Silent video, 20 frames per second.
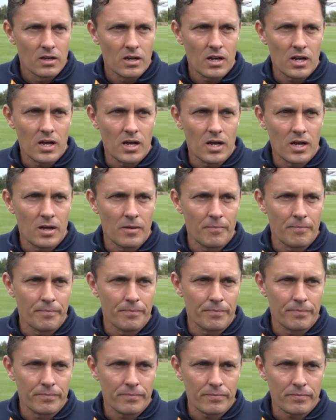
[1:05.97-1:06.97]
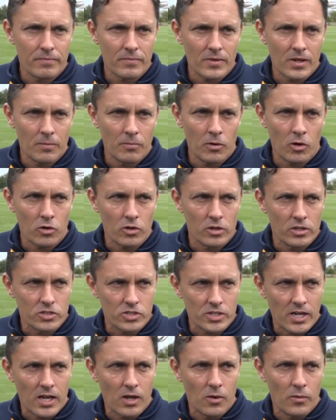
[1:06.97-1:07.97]
Um, I'm not going to
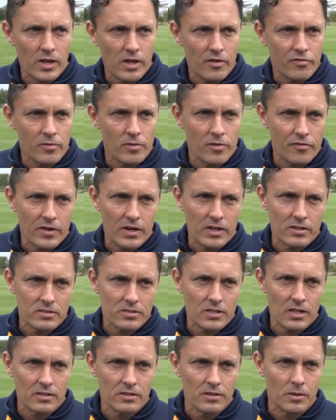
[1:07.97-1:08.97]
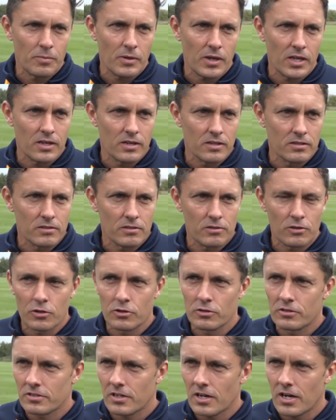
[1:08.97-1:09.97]
shy away from the fact selling the players they're a
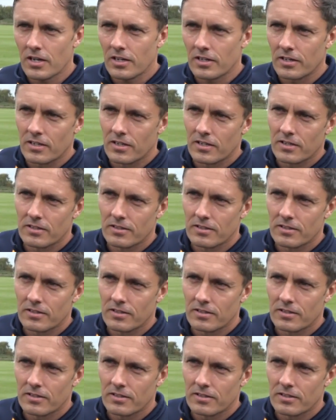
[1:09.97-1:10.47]
good side.